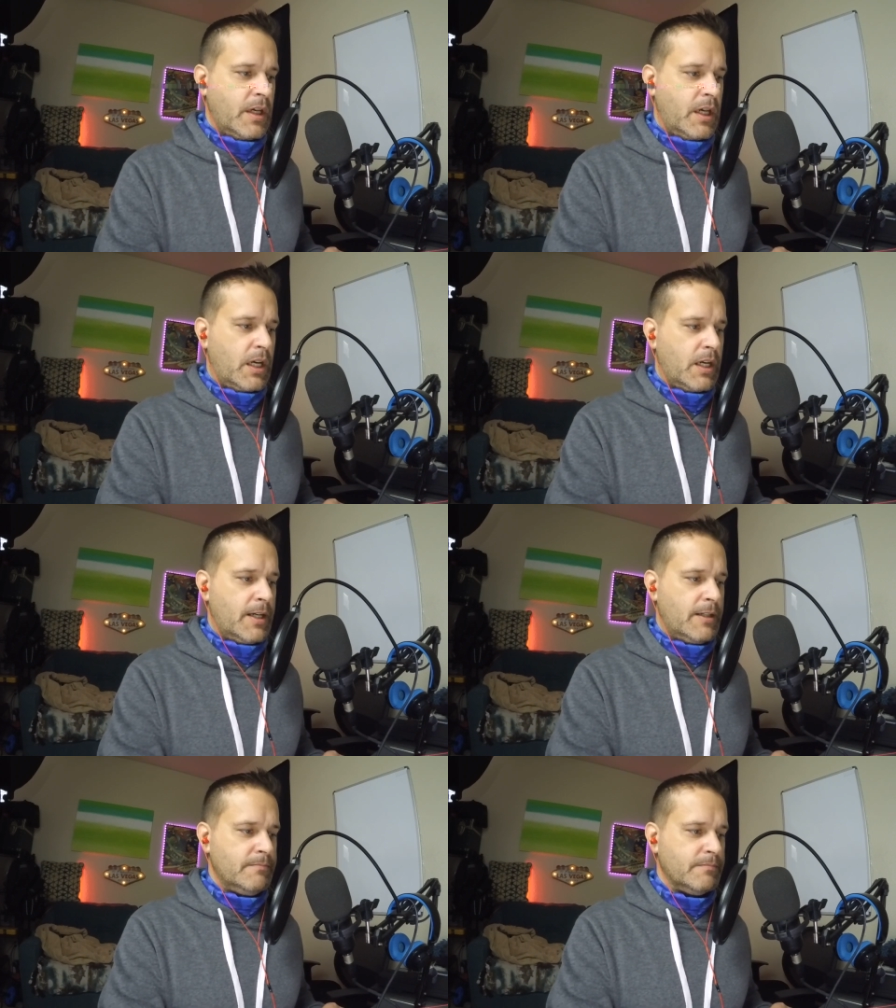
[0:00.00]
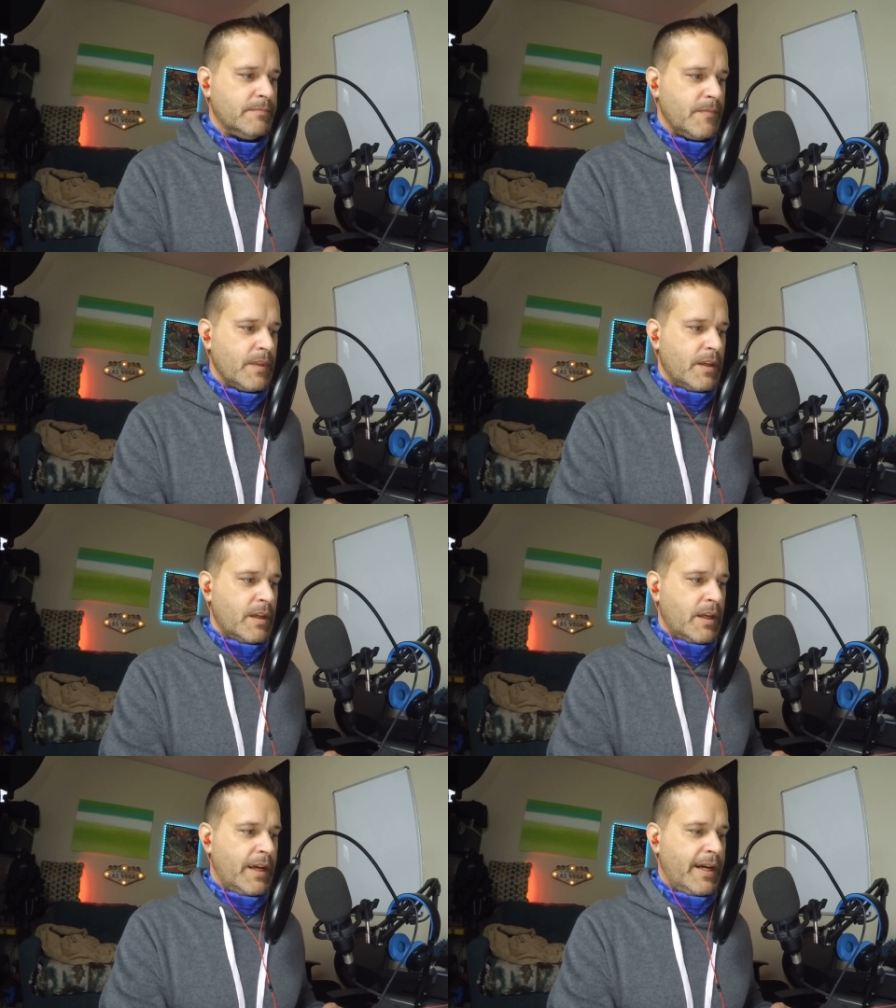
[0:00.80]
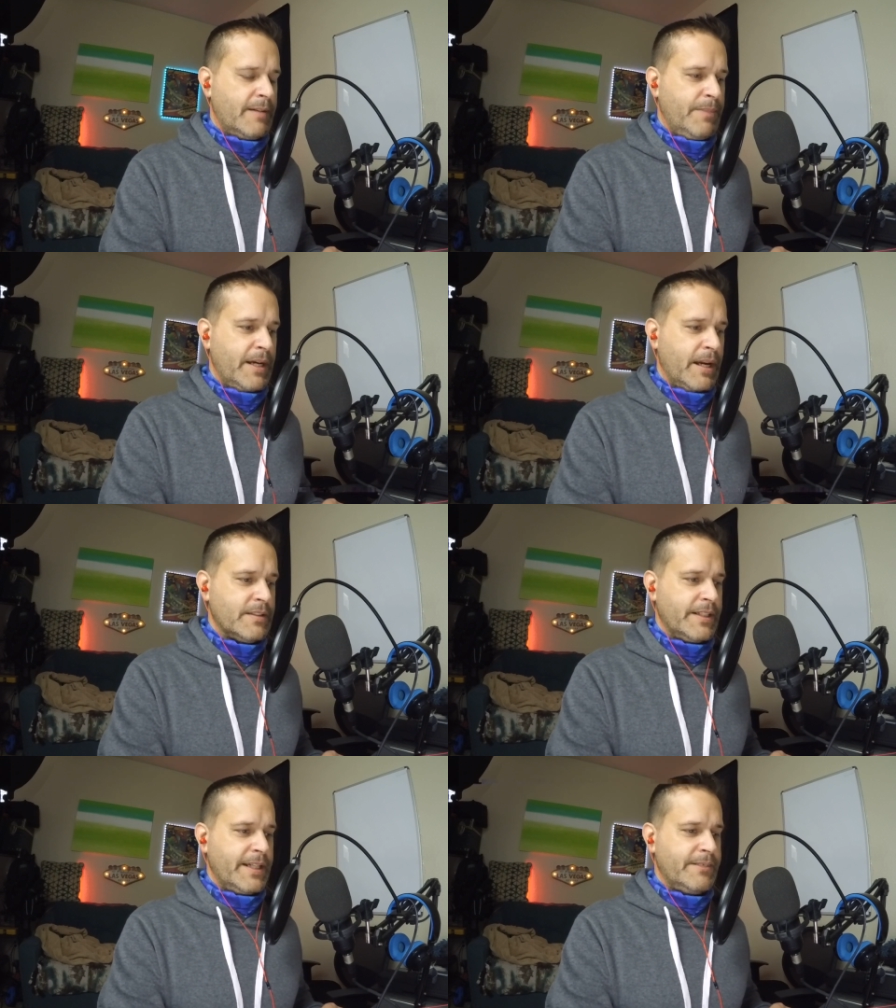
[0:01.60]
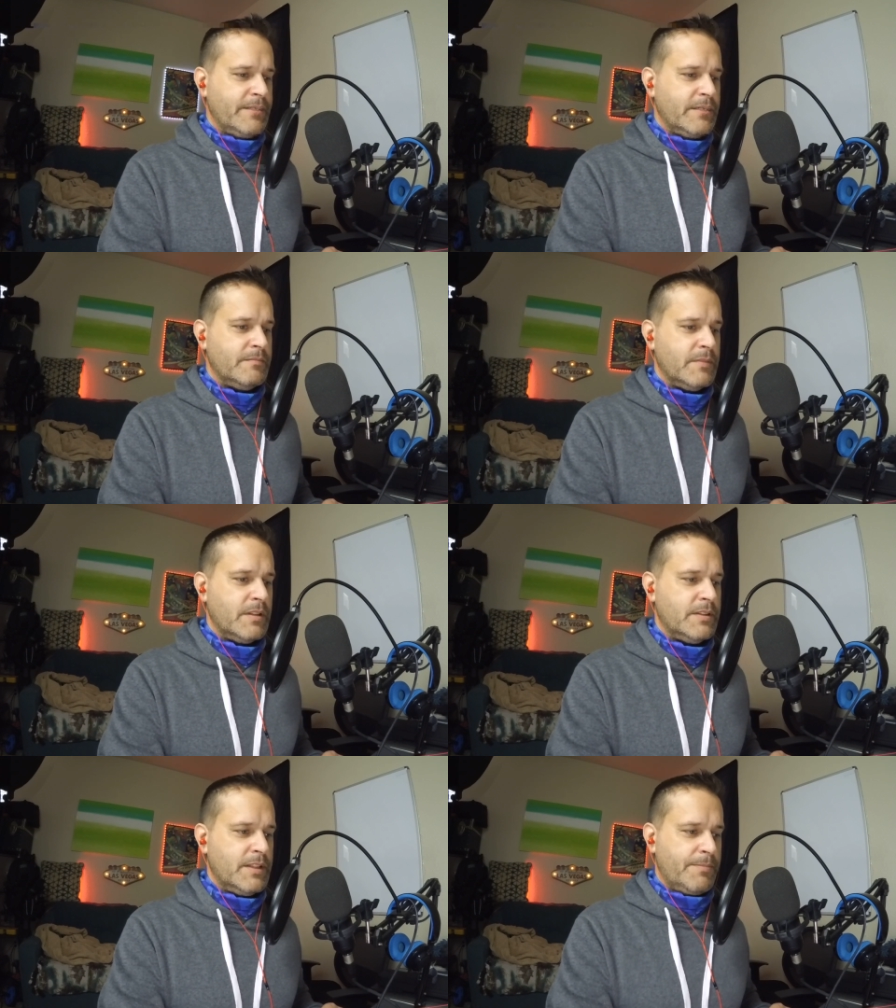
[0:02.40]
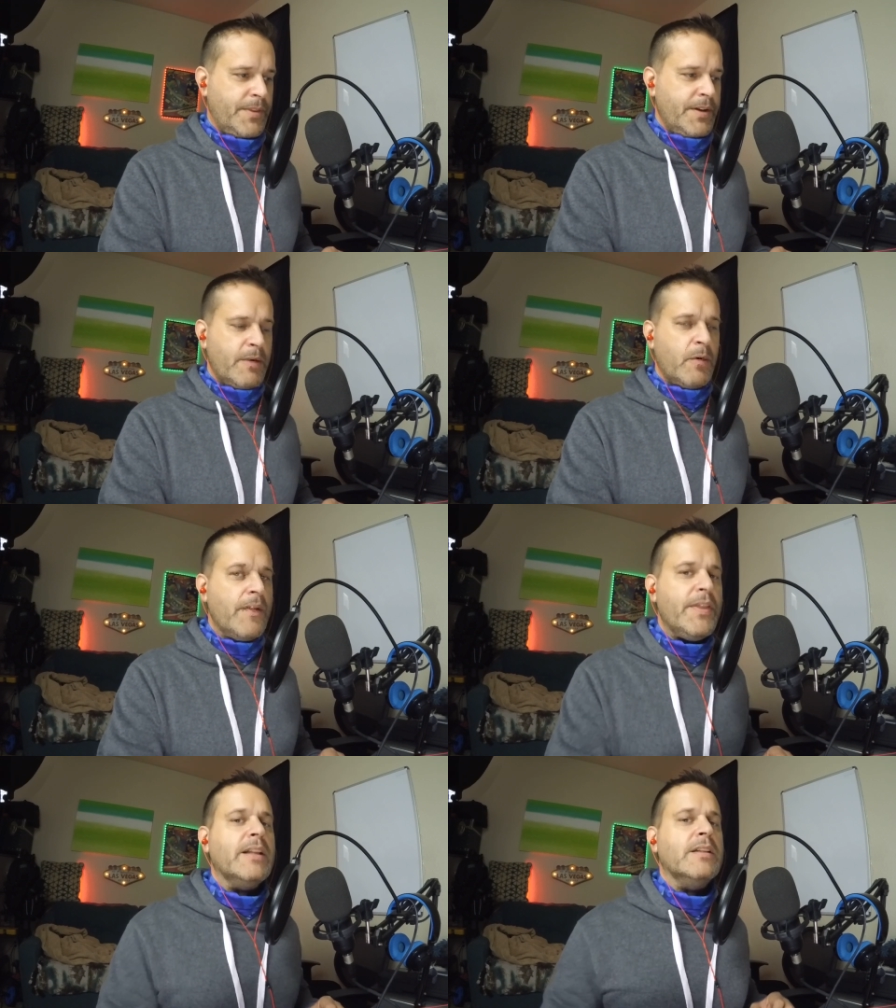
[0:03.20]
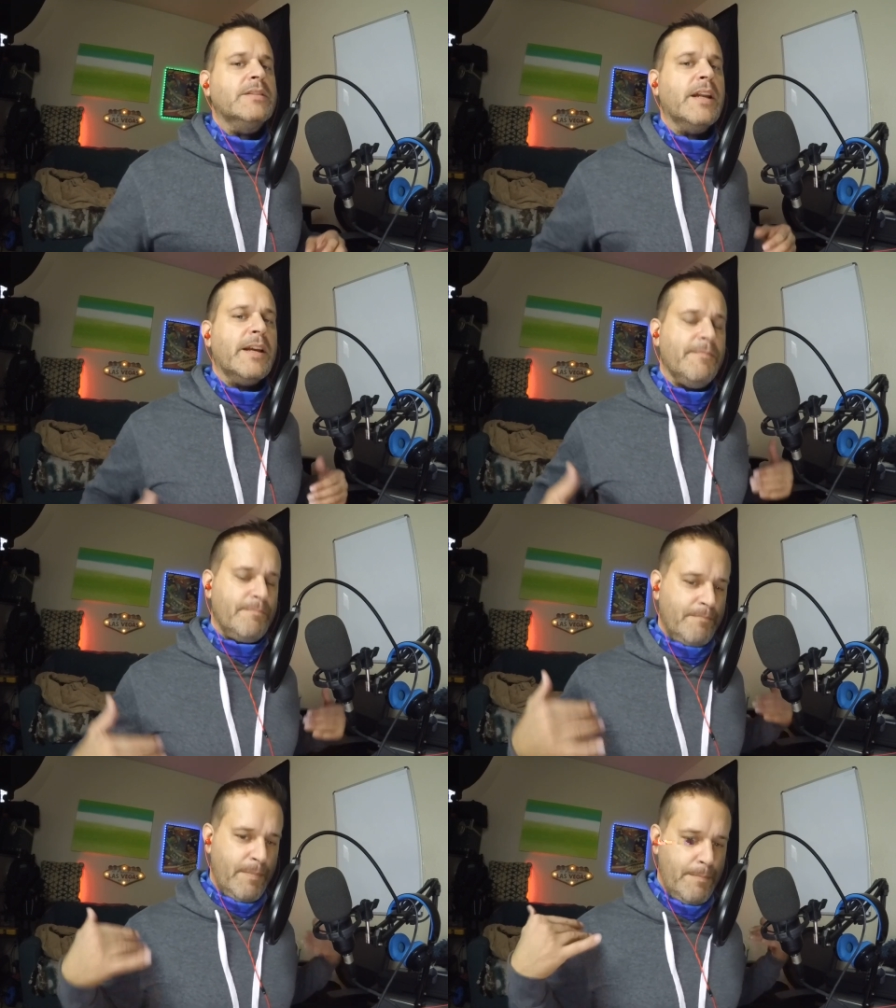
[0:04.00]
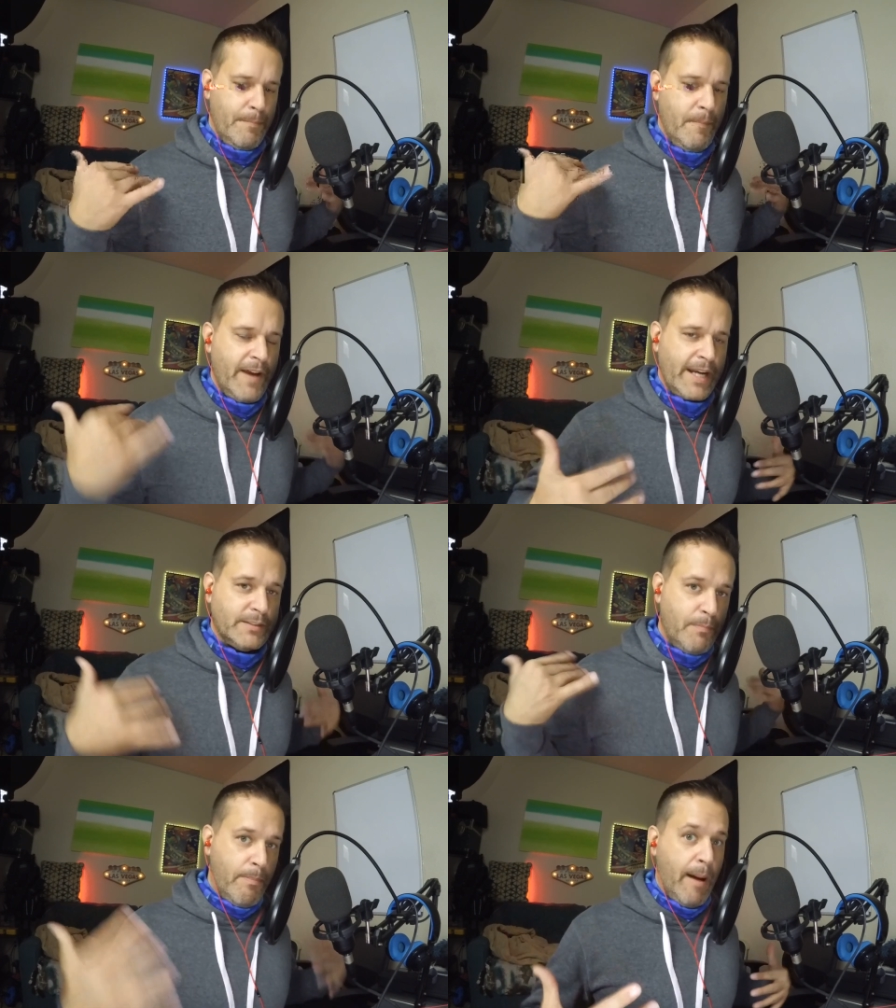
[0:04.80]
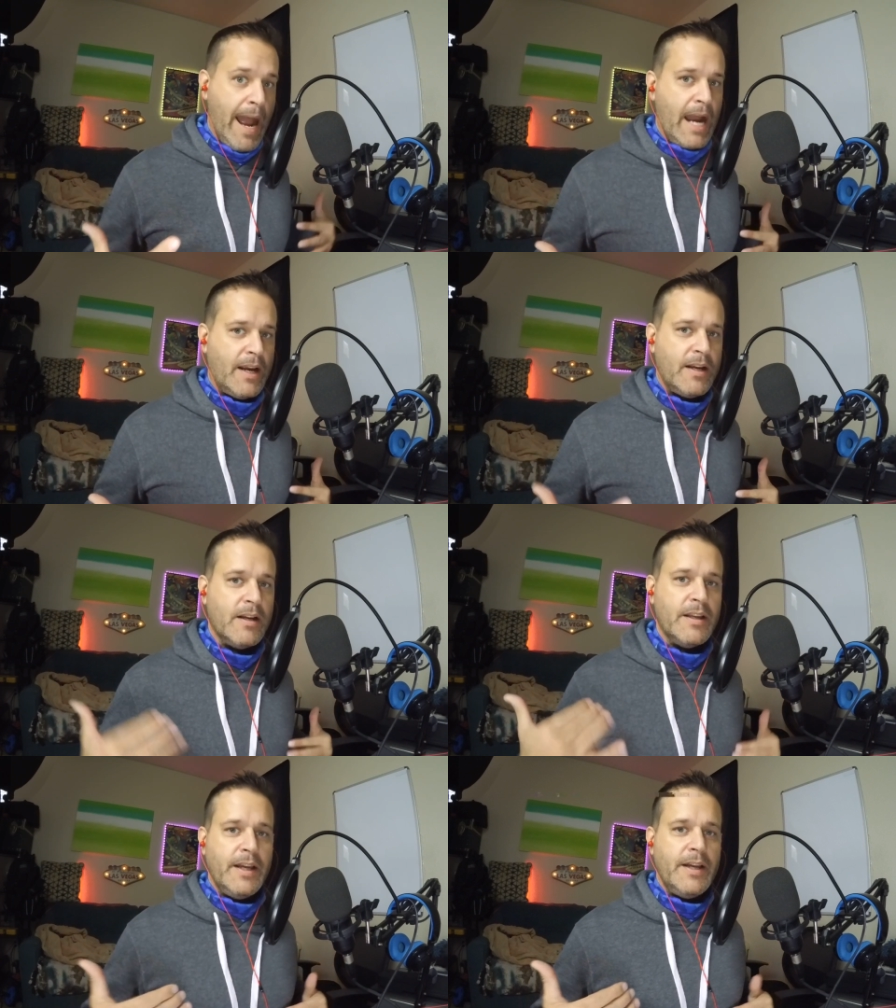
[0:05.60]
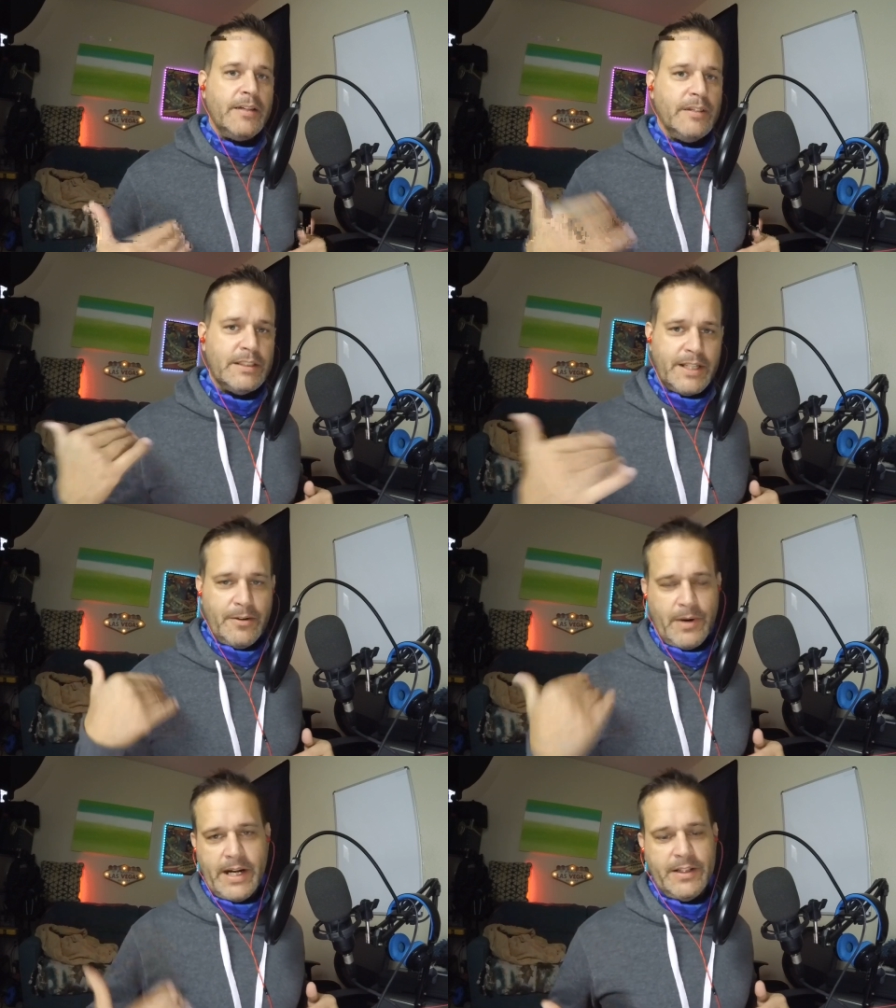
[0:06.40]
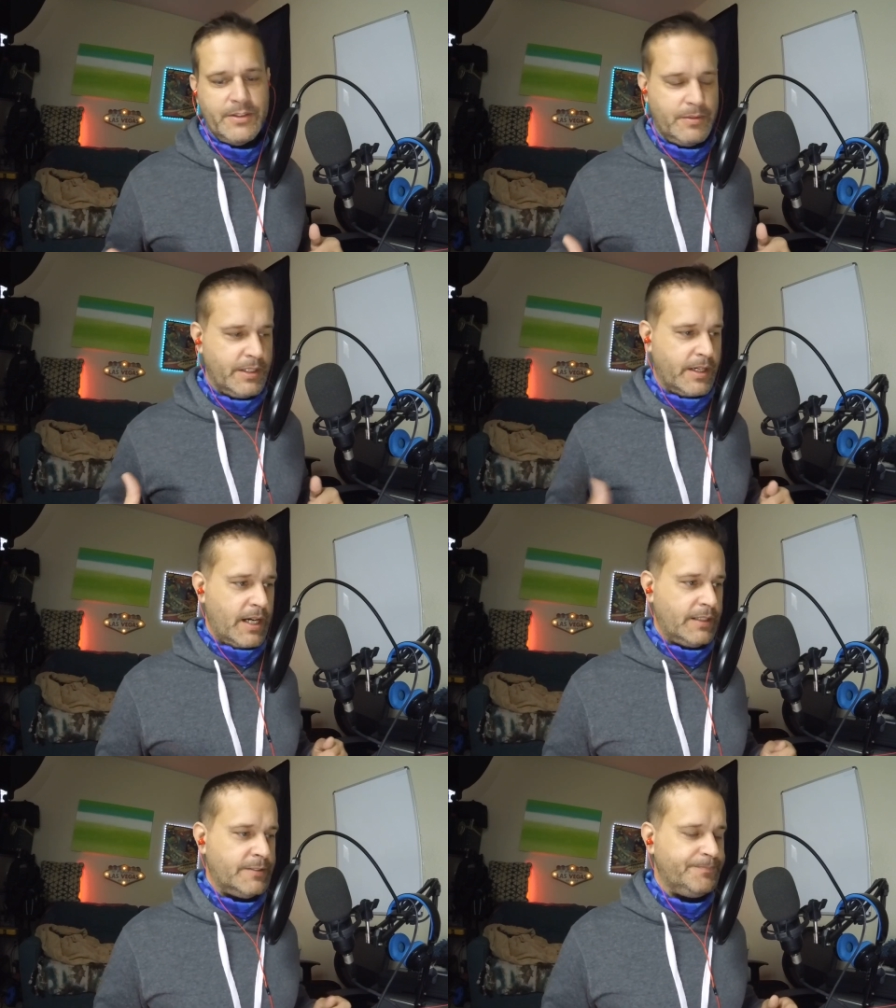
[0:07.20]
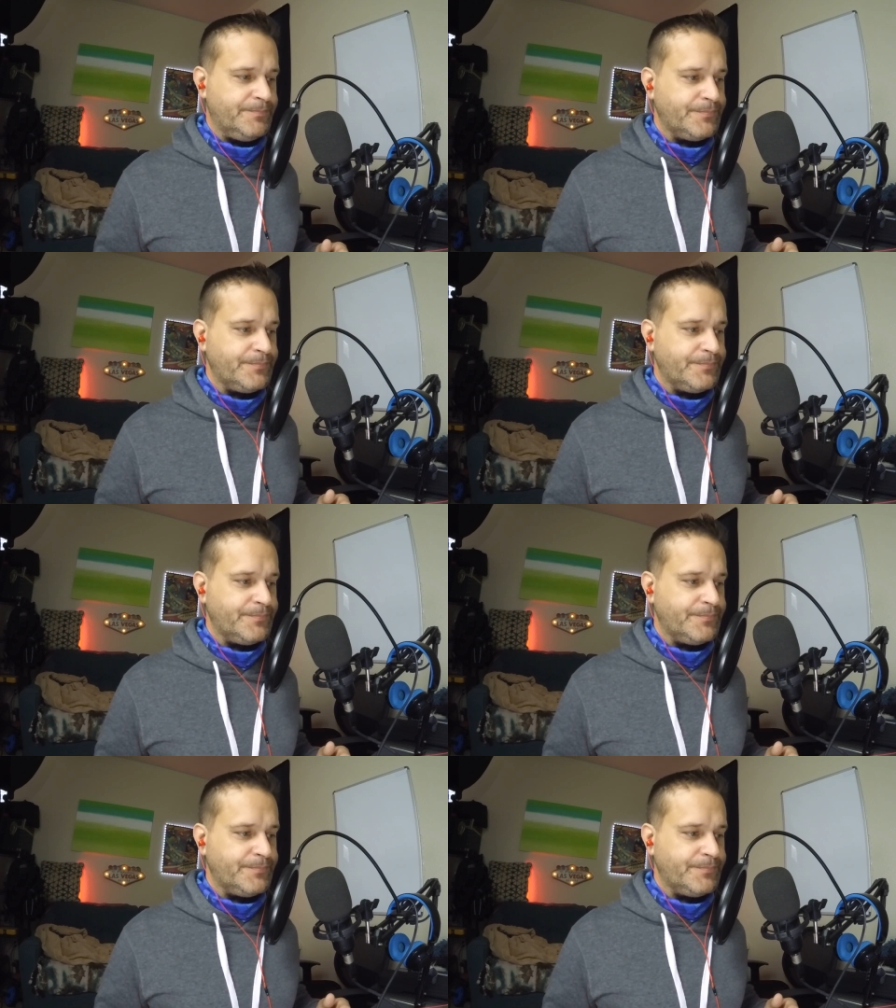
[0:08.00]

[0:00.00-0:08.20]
And basically, the number one thing that's going to get Vegas back, and let's get right into it, you guys,